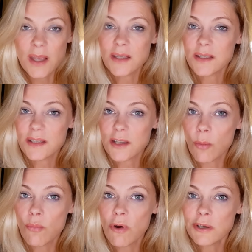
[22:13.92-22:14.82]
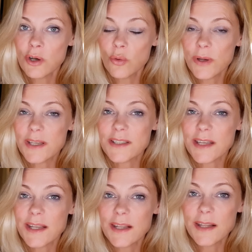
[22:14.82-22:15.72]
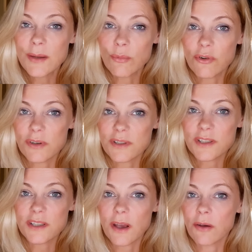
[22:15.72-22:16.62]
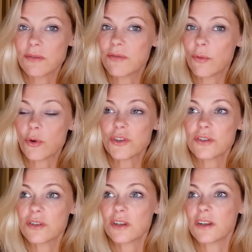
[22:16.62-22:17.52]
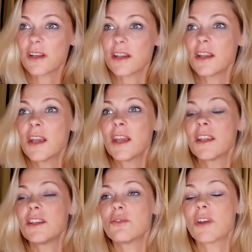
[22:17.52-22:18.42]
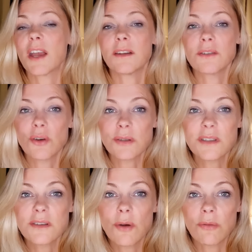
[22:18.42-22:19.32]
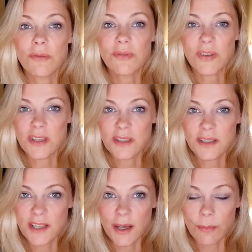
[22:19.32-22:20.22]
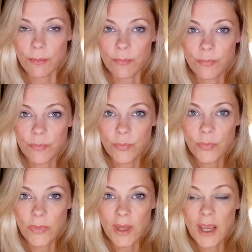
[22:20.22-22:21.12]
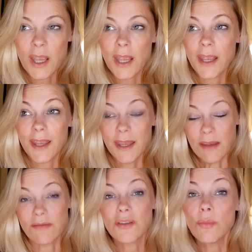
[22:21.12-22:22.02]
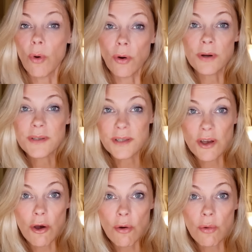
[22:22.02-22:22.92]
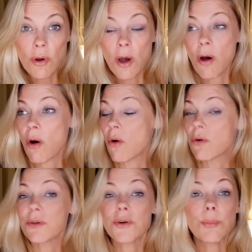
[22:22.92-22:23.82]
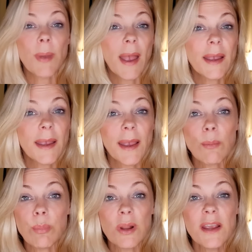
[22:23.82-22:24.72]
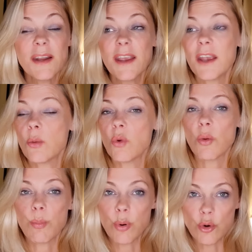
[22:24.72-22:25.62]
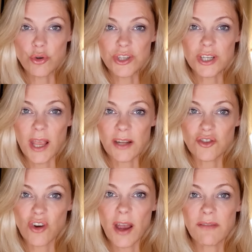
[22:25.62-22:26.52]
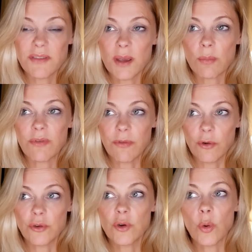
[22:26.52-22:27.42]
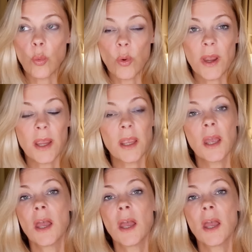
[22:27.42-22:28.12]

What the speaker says: Someone who is in limerence, unfortunately, you cannot convince them. Even more so, all your begging and pleading will push and drive them further away.